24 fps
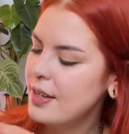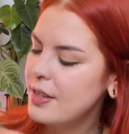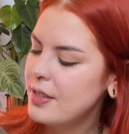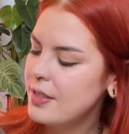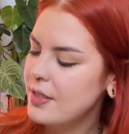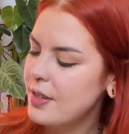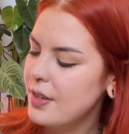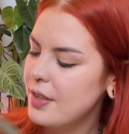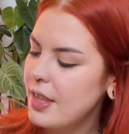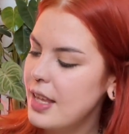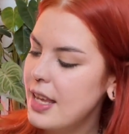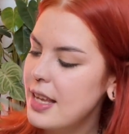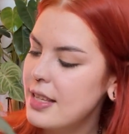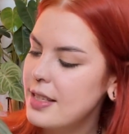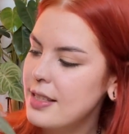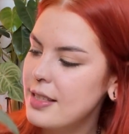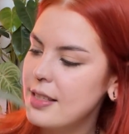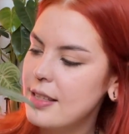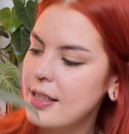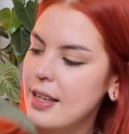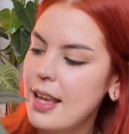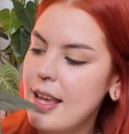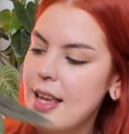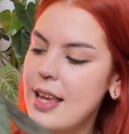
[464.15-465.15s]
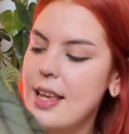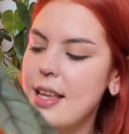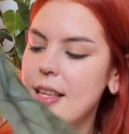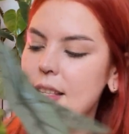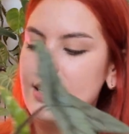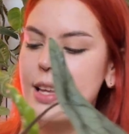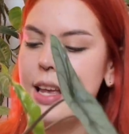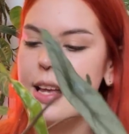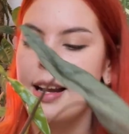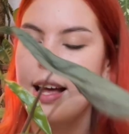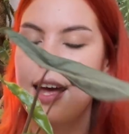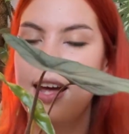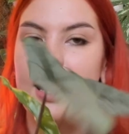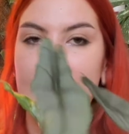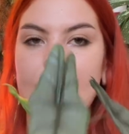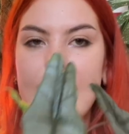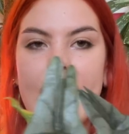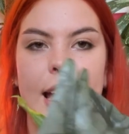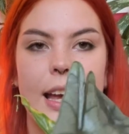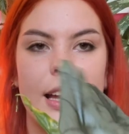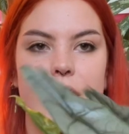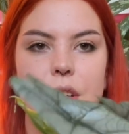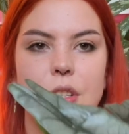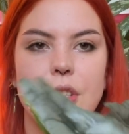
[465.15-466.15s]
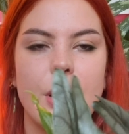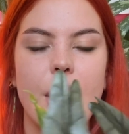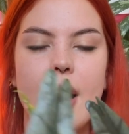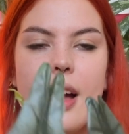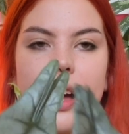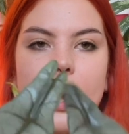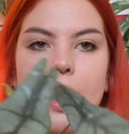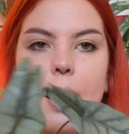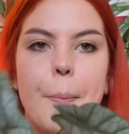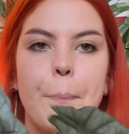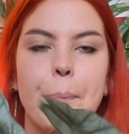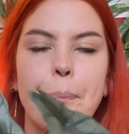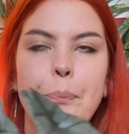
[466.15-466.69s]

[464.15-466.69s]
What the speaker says: So this is an alocasia